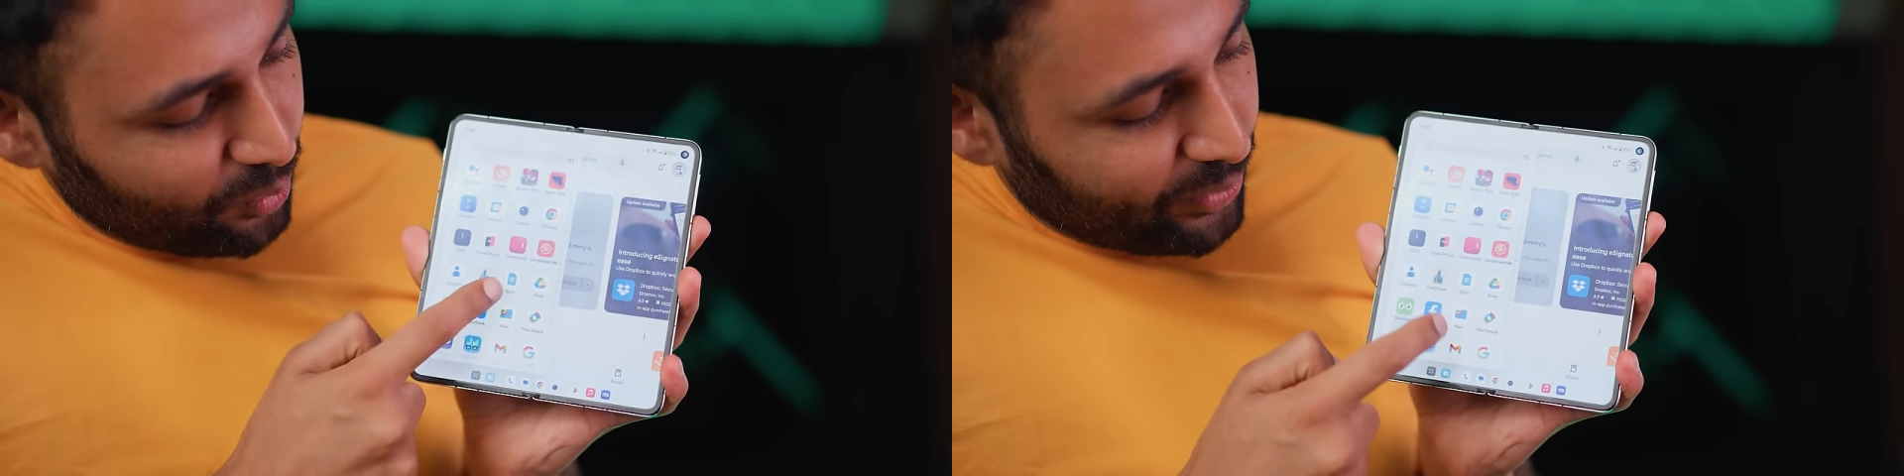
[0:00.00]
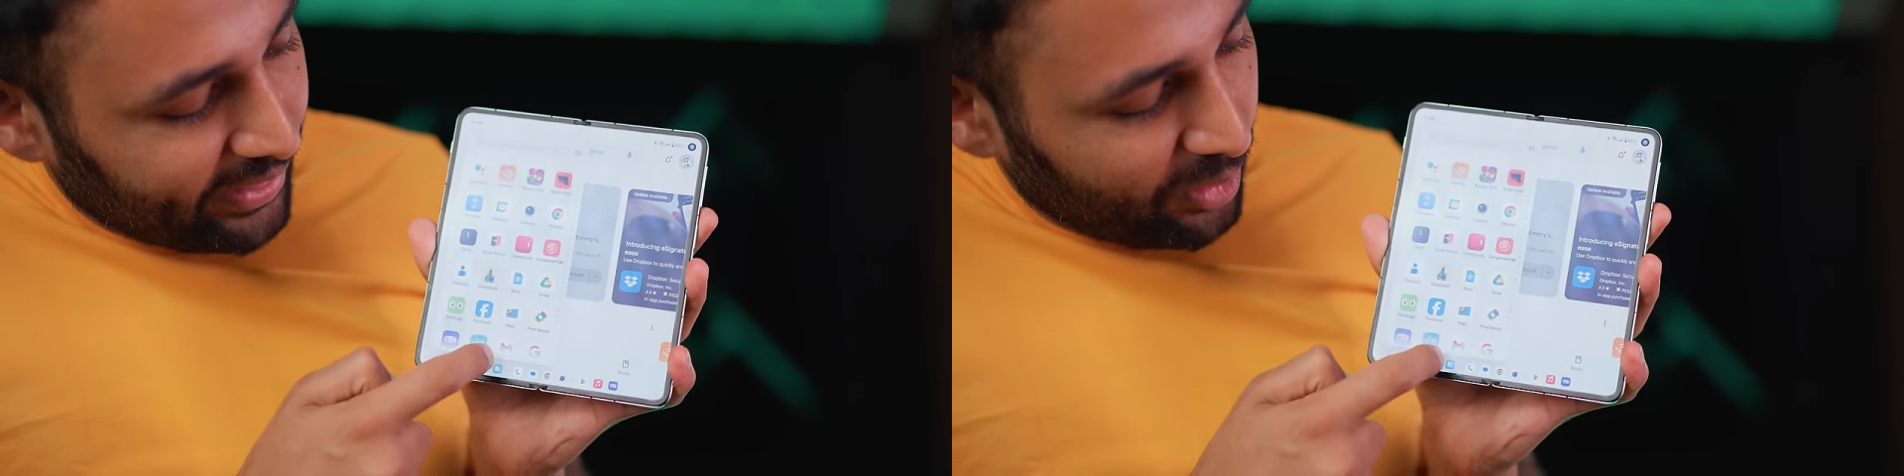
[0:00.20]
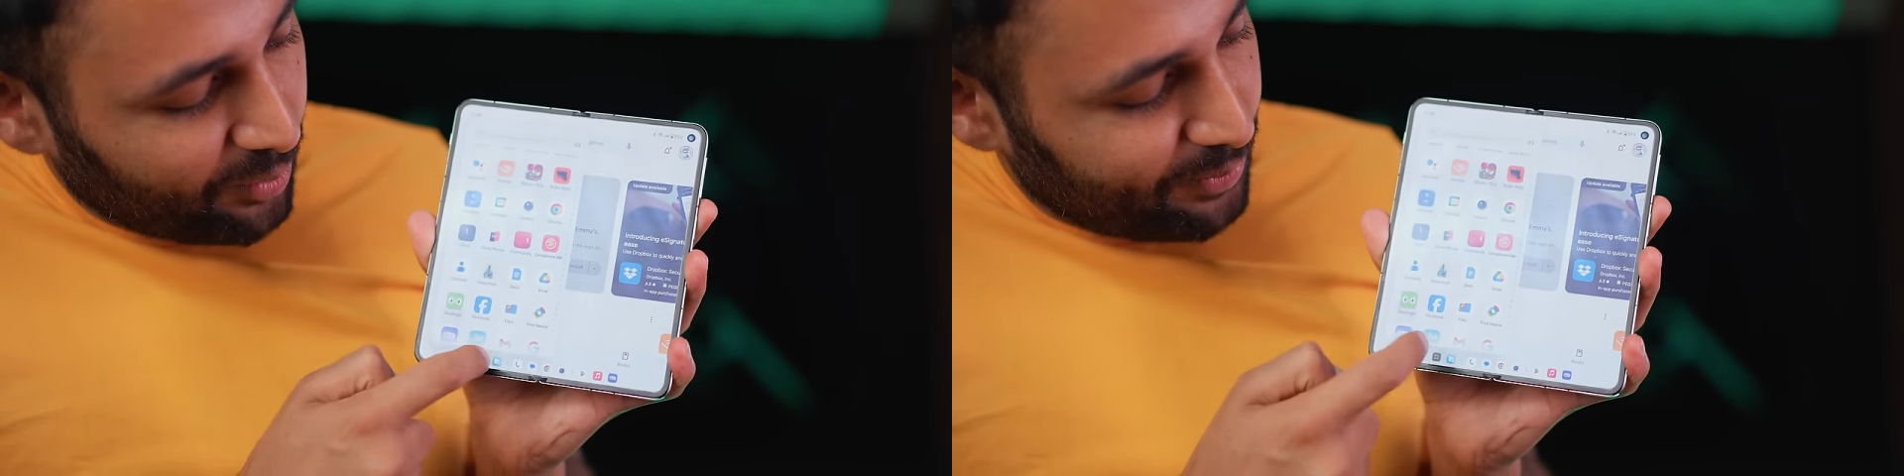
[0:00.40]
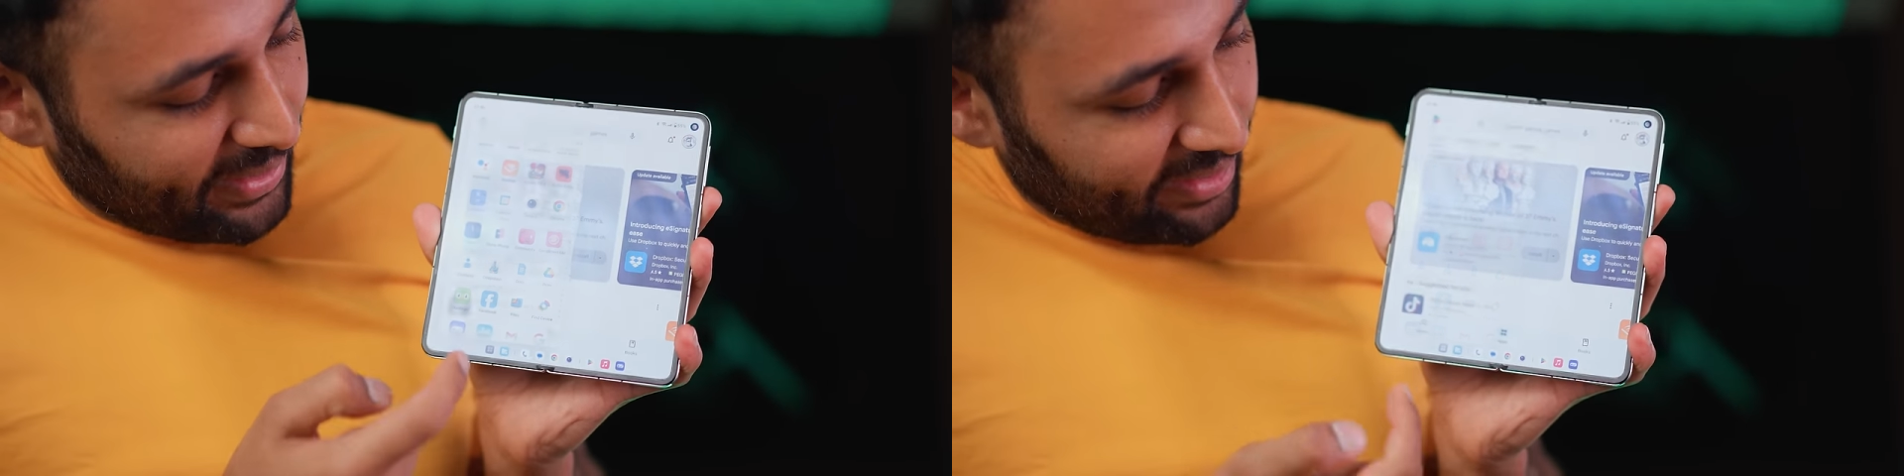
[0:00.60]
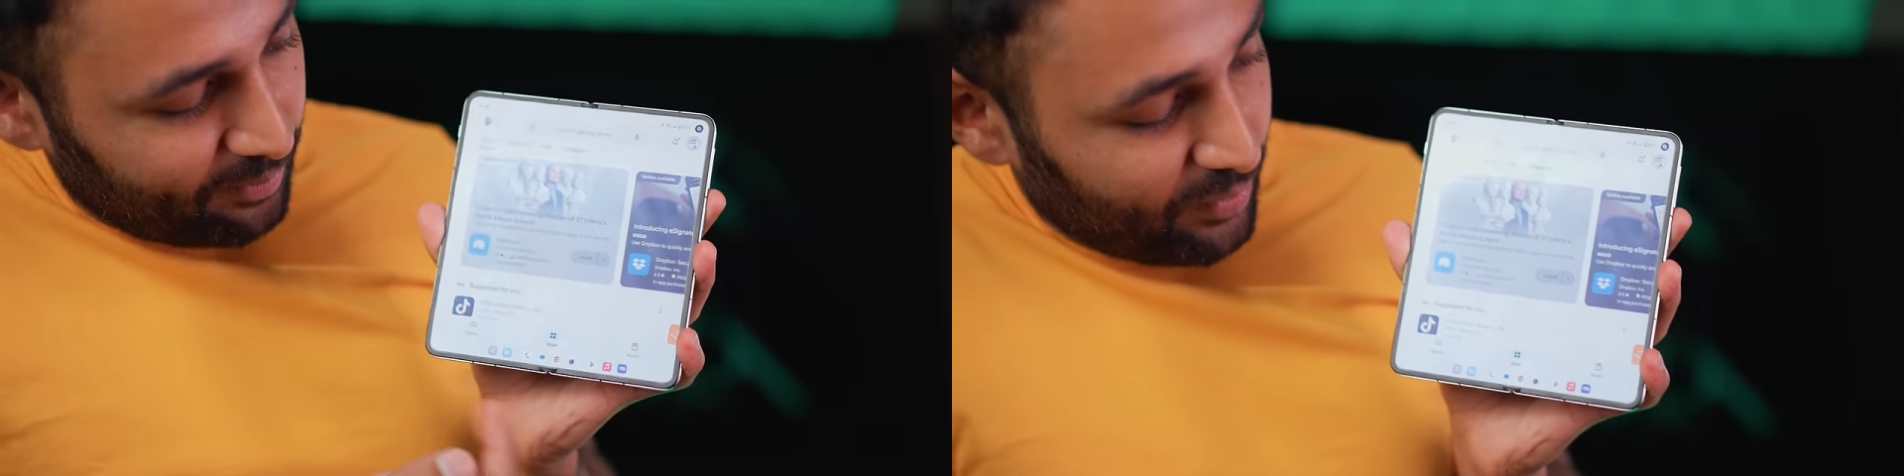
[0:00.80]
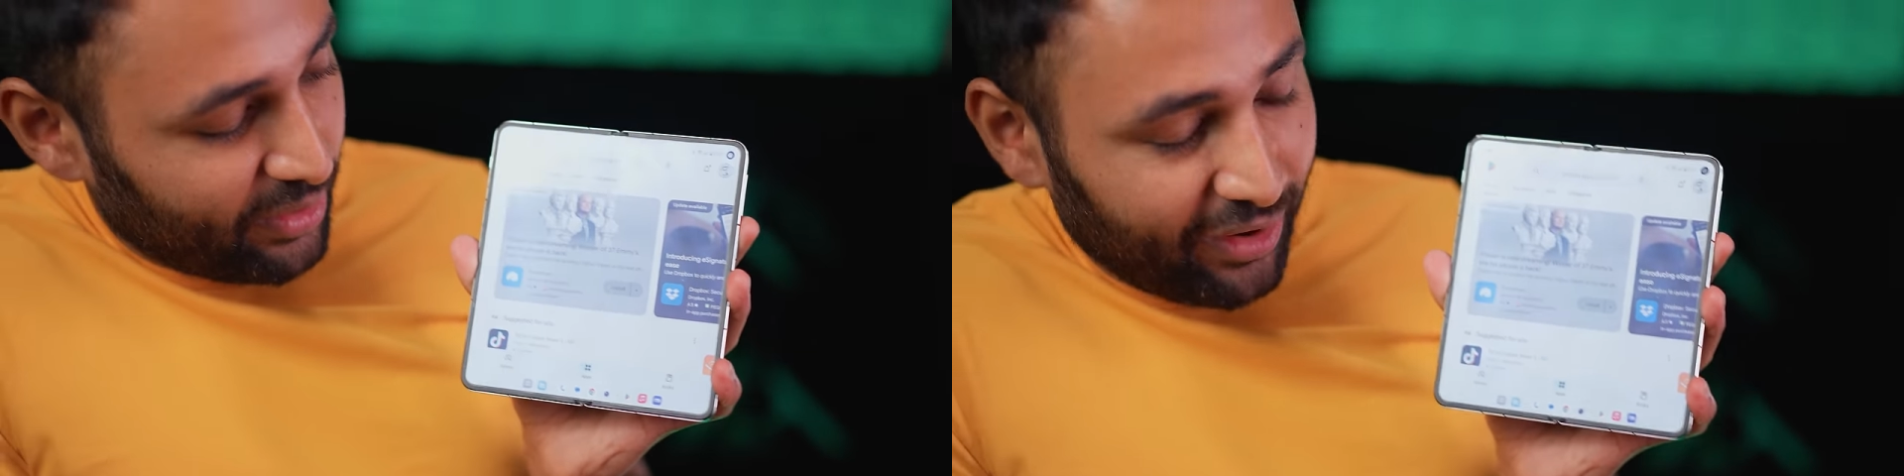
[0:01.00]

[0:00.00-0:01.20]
without being an